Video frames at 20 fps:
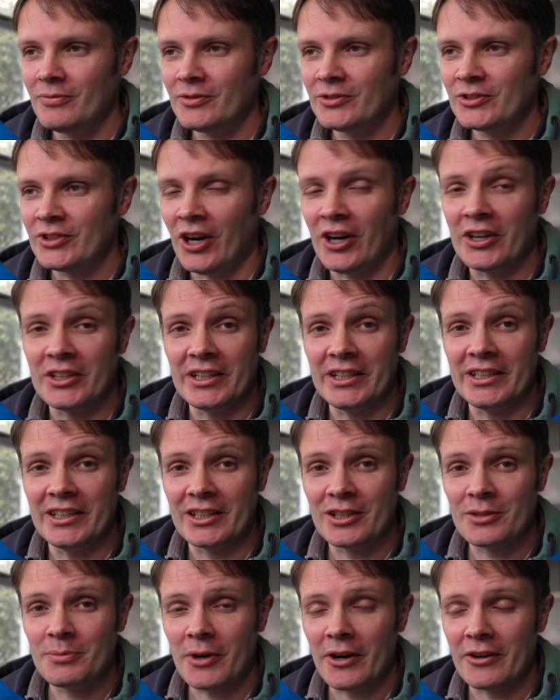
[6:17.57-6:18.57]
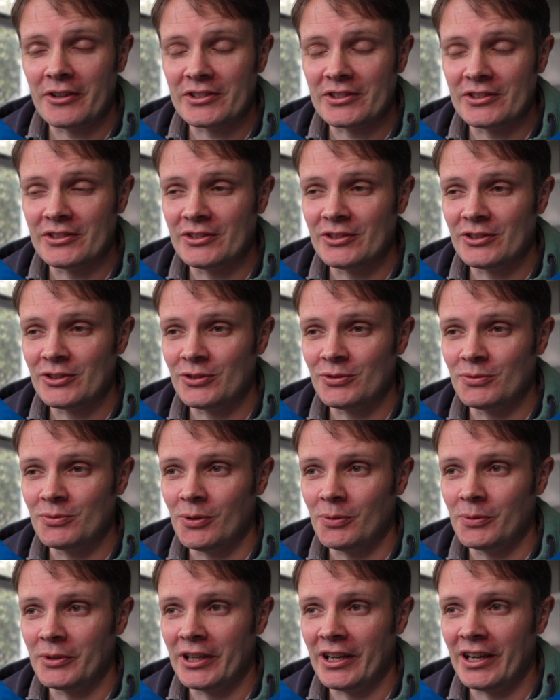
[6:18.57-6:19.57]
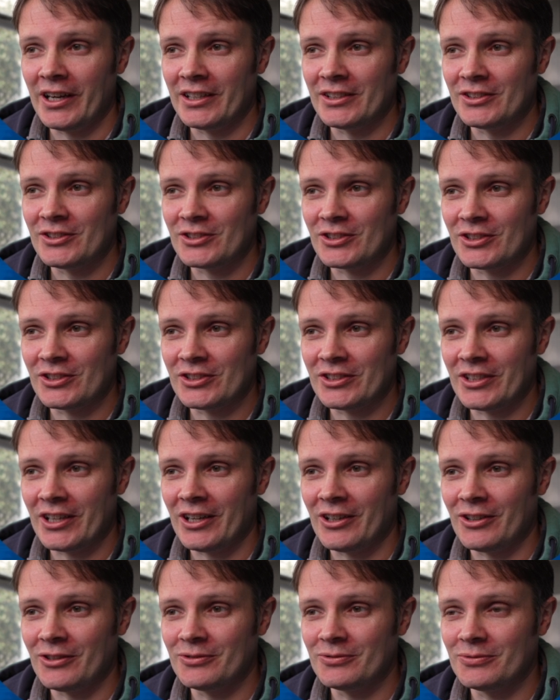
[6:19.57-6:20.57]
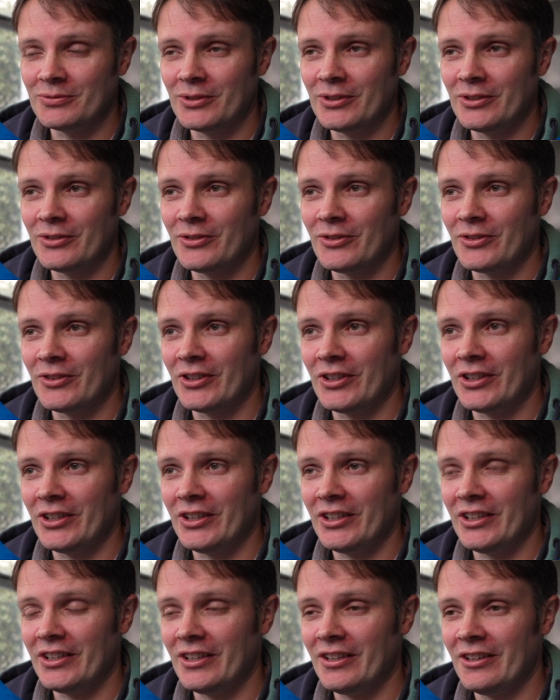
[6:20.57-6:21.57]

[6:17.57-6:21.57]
tiny in comparison to what we had just now with the